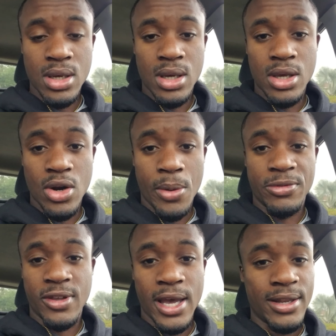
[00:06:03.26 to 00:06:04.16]
You know what I'm
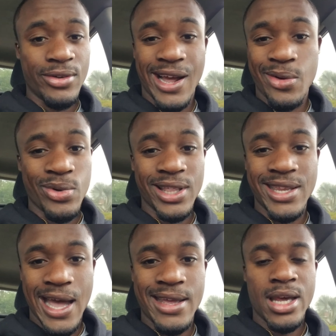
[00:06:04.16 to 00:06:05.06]
saying? They're not really
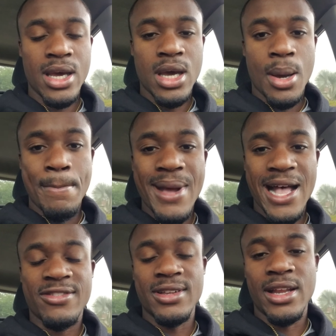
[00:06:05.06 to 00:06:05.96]
that
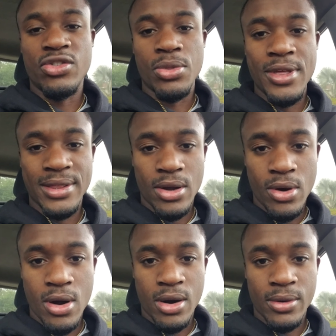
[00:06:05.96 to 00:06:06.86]
masculine that you think they
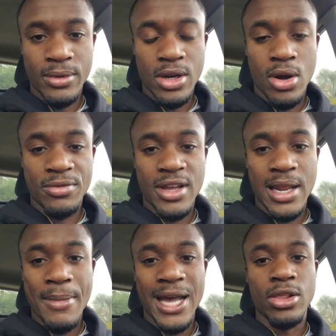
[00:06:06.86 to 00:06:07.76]
are. You know what I'm saying?
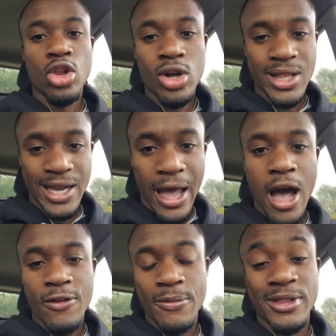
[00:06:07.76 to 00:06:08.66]
They might look like an
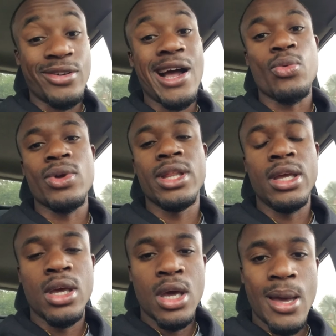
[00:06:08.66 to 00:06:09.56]
alpha, but they're not
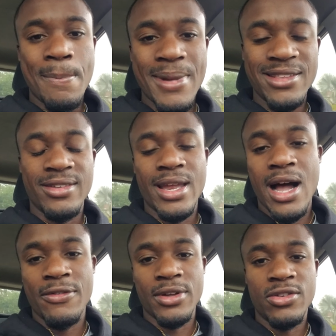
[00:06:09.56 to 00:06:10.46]
really mentally
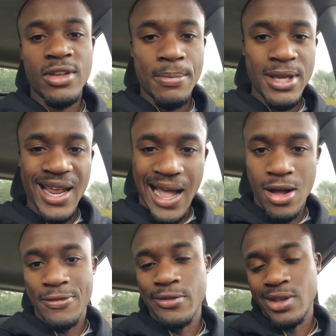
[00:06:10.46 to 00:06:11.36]
alpha. You see, being an
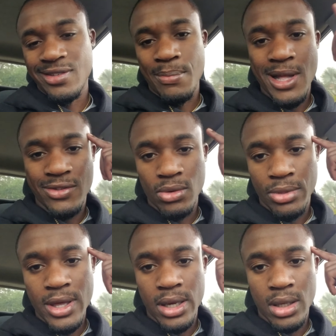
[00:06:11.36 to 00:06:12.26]
alpha is a mental
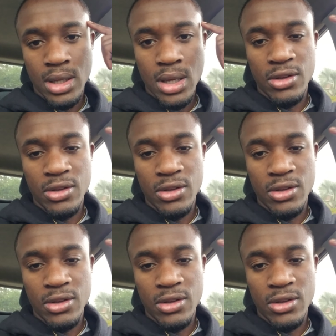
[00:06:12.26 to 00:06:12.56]
thing.